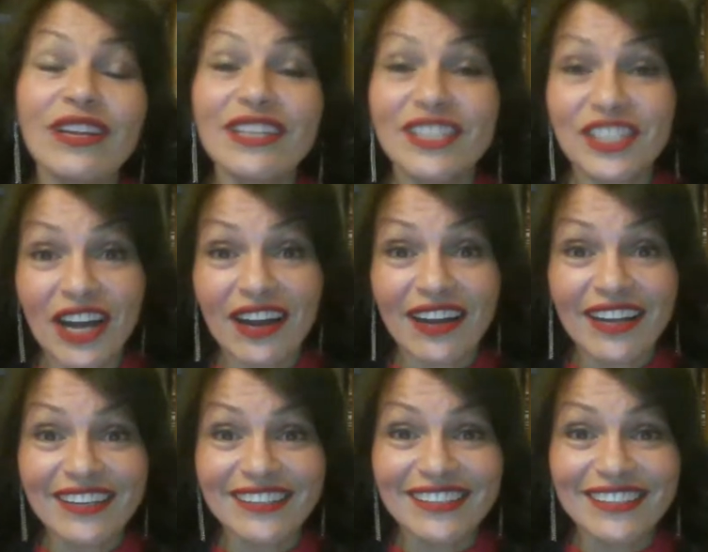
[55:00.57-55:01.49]

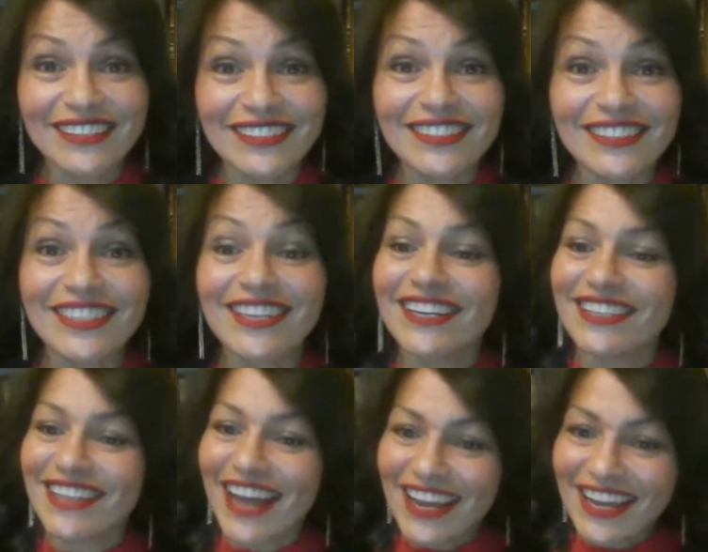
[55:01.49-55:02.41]
child.
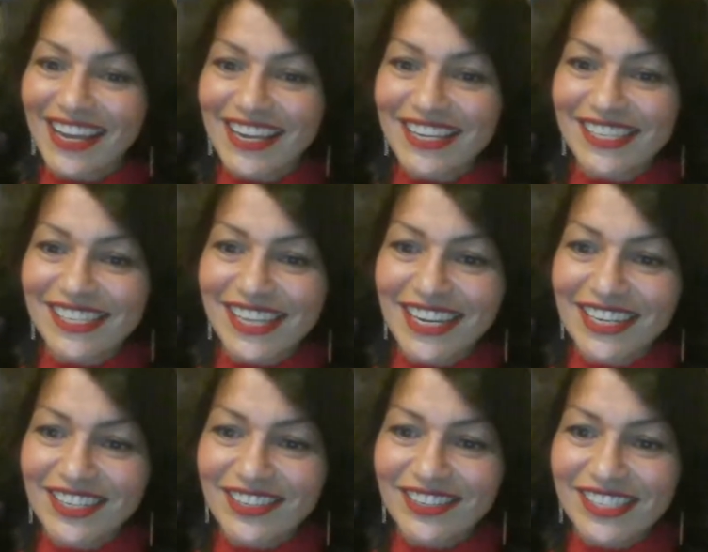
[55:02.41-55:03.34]
That is
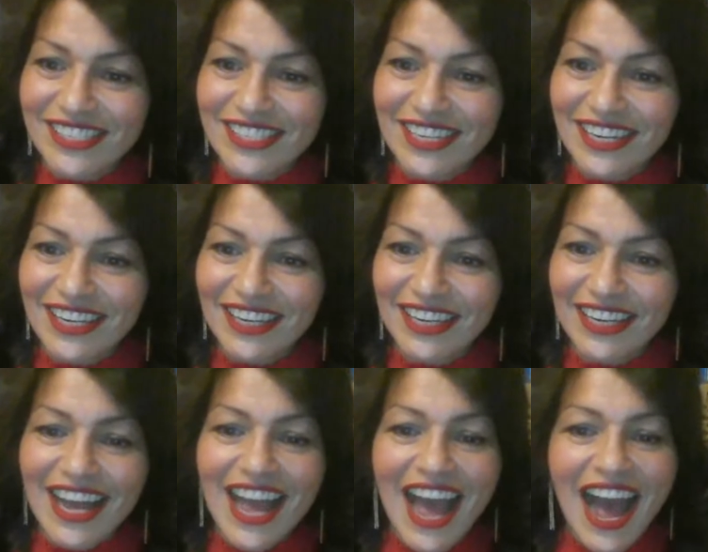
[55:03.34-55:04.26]
interesting.
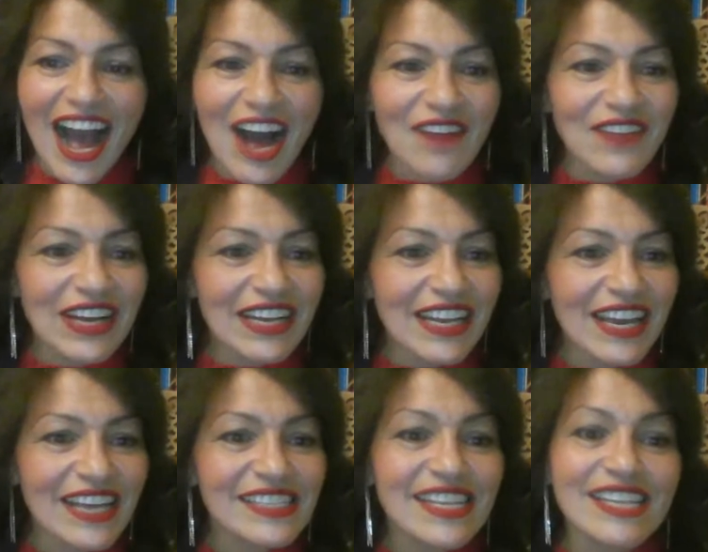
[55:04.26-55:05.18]

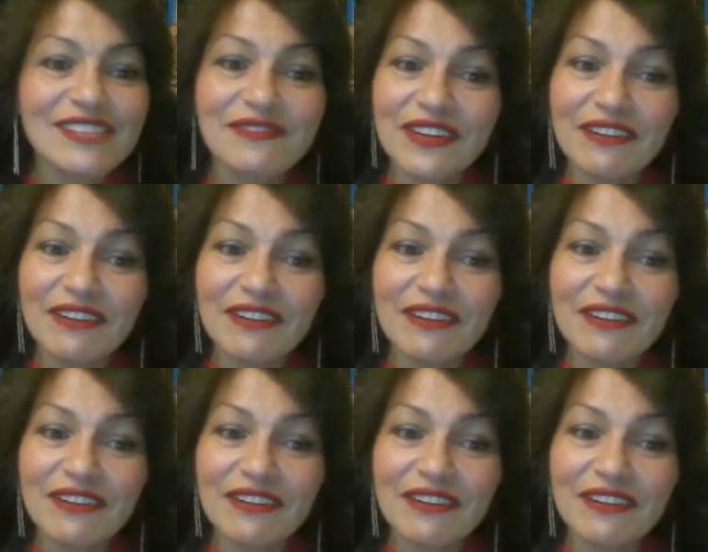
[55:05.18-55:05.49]
Kay says, feel